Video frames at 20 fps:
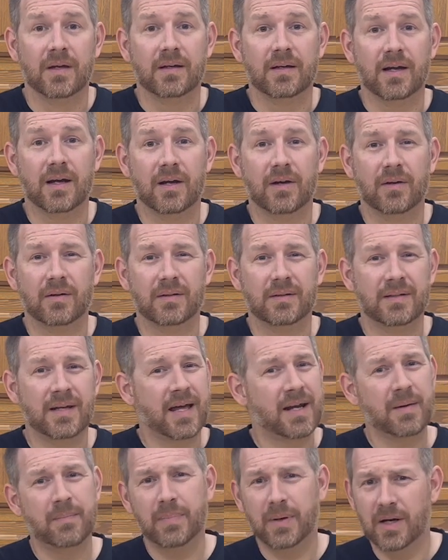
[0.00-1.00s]
Now,
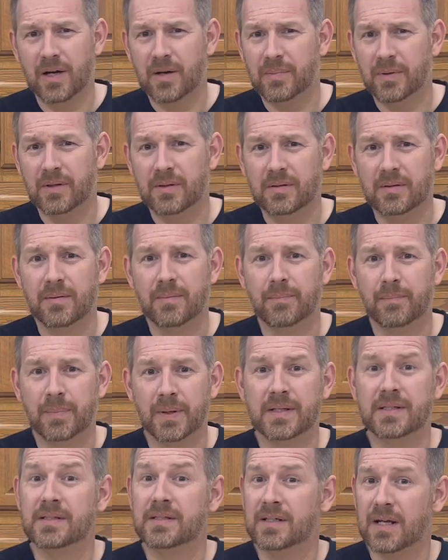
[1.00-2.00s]
not unbearable,
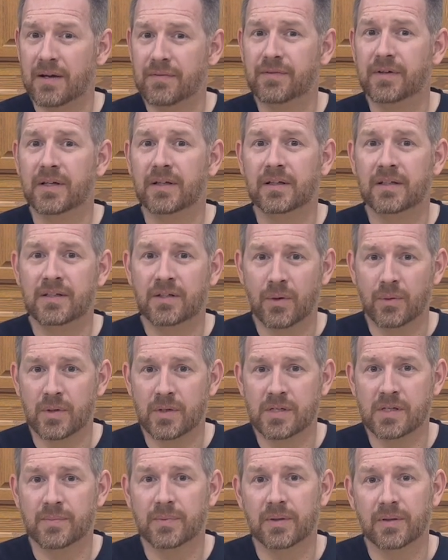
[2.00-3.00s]
but definitely
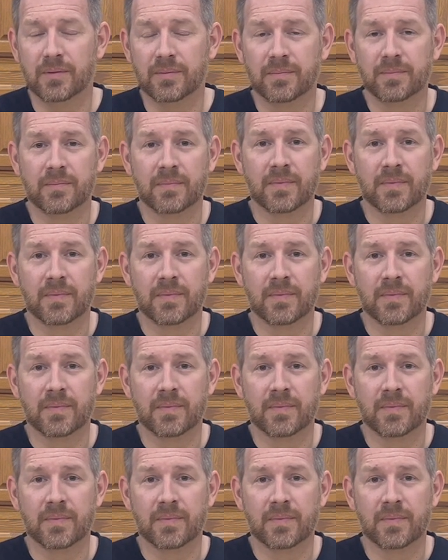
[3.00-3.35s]
noticeable.